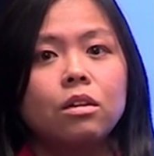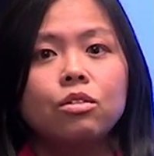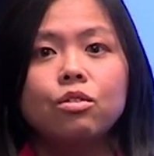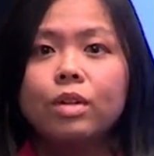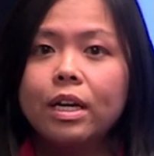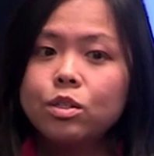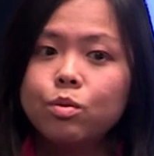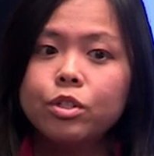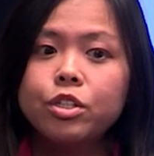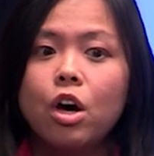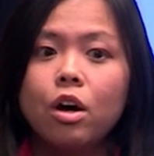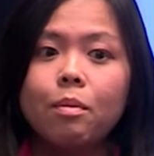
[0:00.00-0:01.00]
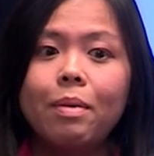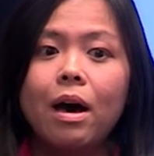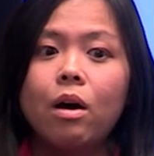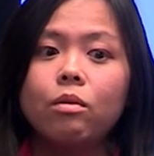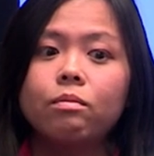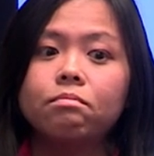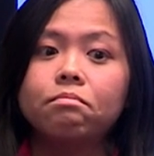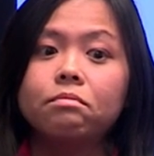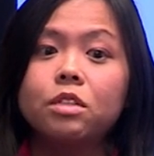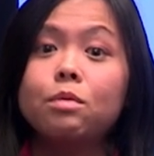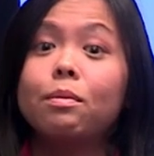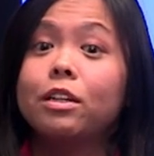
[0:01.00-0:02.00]
So next we'll talk about
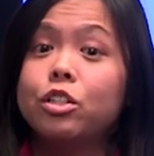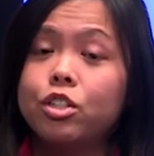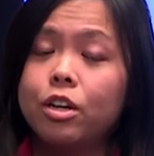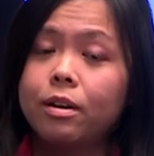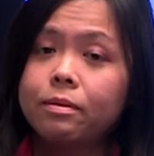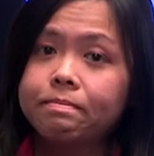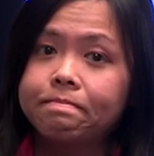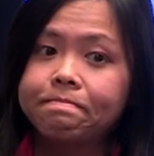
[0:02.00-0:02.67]
dementia.